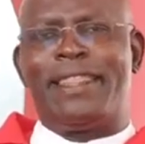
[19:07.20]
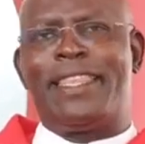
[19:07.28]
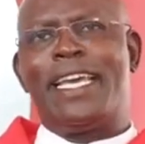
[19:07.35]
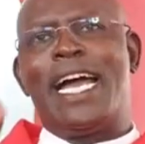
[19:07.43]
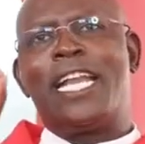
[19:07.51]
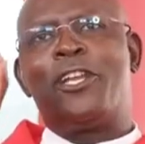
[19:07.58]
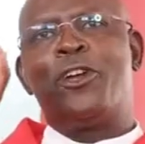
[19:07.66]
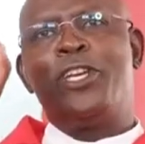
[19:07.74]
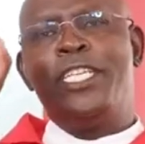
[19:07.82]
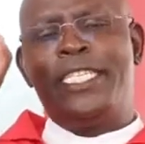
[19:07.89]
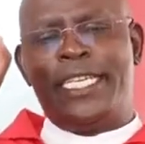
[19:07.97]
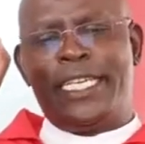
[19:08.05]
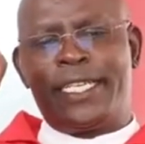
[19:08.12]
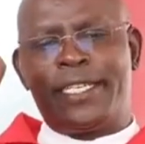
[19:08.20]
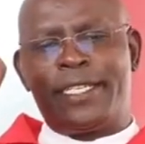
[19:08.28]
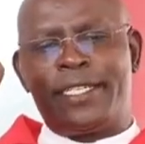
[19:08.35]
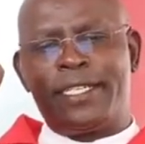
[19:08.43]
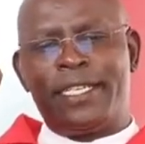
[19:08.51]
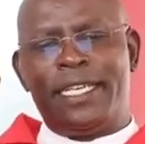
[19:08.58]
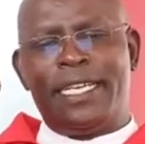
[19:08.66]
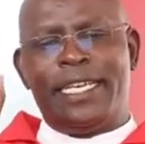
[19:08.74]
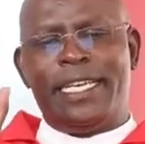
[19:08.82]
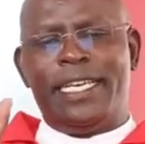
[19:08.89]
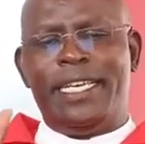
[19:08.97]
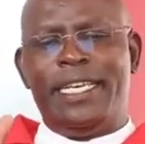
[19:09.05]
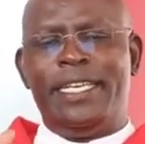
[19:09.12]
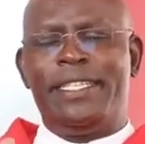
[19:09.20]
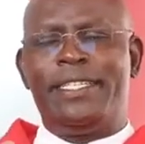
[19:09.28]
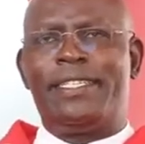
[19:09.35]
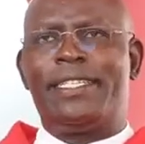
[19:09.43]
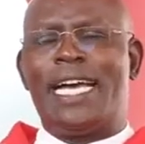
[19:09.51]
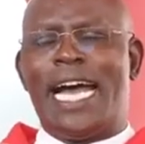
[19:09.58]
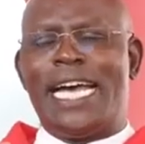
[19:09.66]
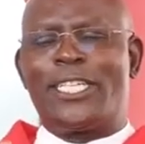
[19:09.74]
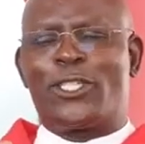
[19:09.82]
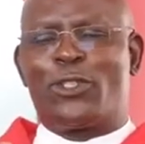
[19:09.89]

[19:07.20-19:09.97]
The anointing is a